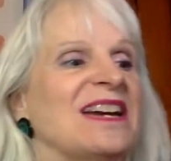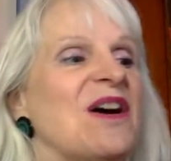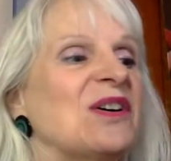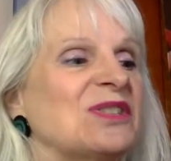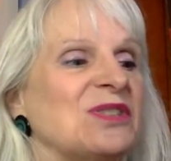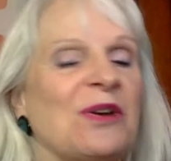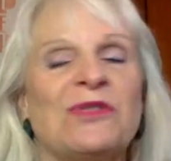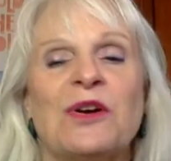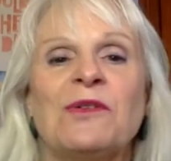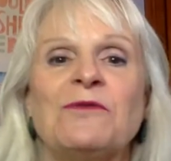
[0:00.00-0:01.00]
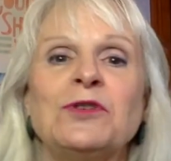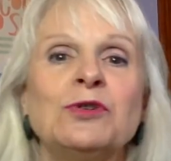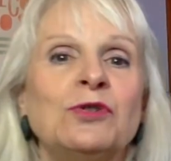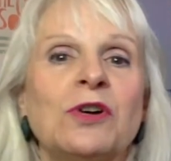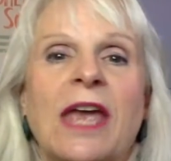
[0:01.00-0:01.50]
Also, though, if you
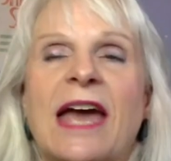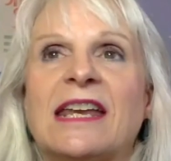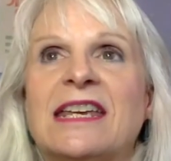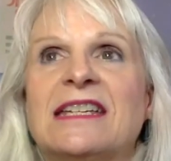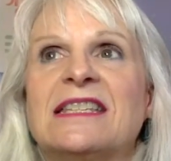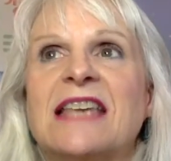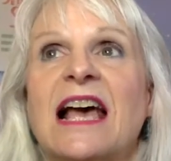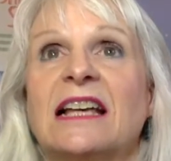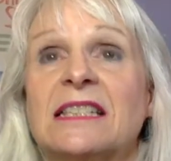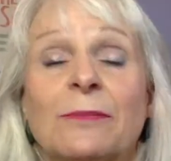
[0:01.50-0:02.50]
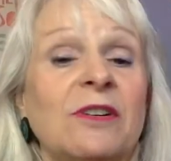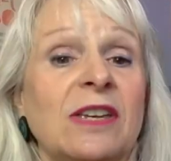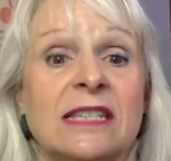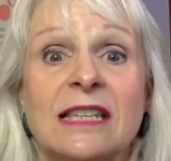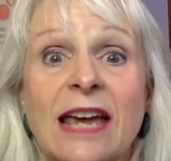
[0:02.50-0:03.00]
look at some of
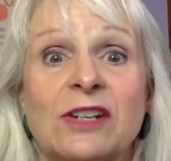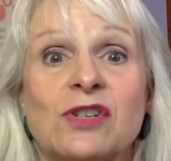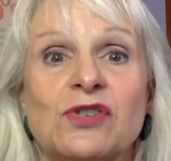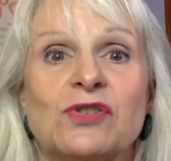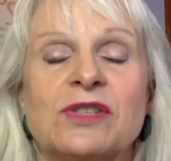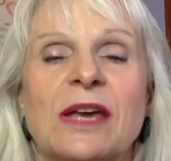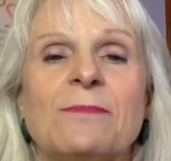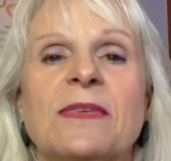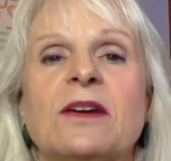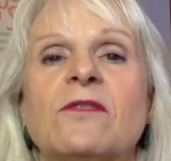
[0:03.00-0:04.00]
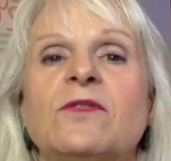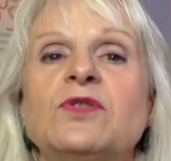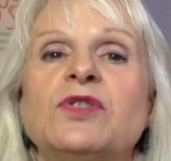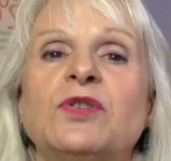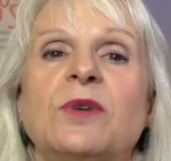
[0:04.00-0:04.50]
his lectures up there, if you
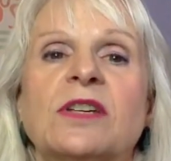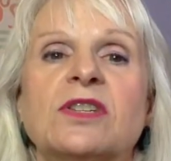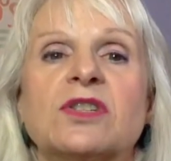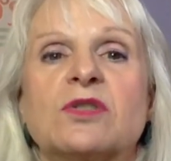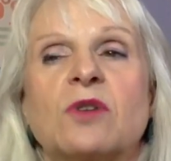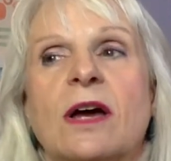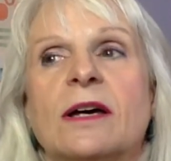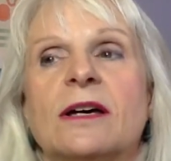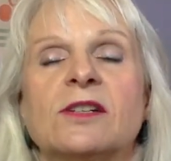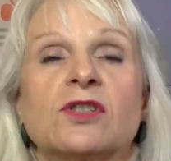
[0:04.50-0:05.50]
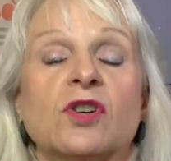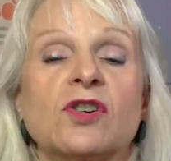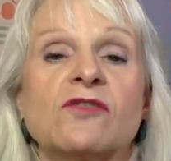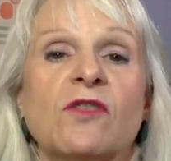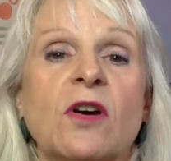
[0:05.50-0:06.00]
do a
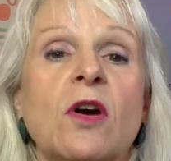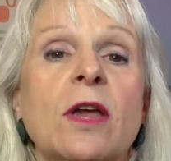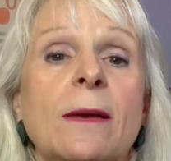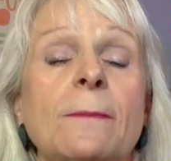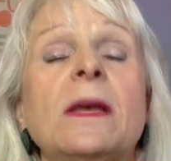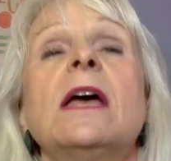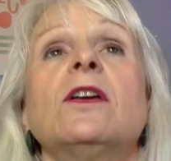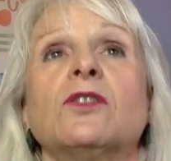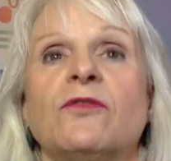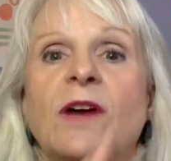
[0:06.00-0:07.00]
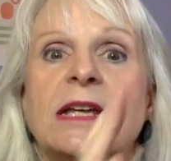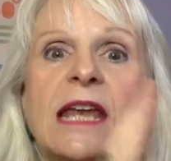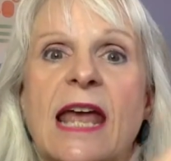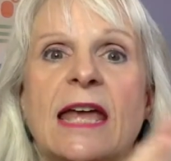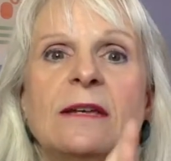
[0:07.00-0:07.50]
search for him, you'll find
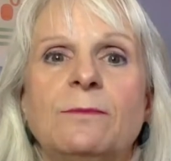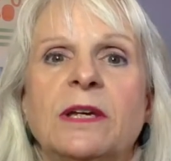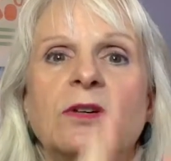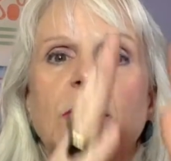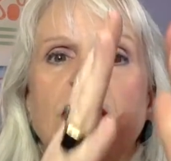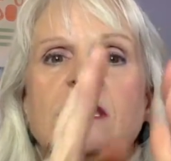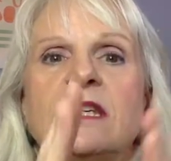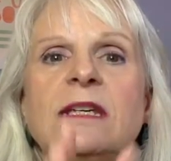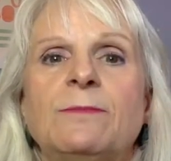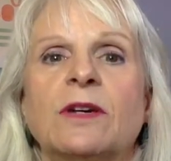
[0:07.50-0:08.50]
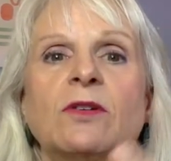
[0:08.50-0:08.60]
it N.T.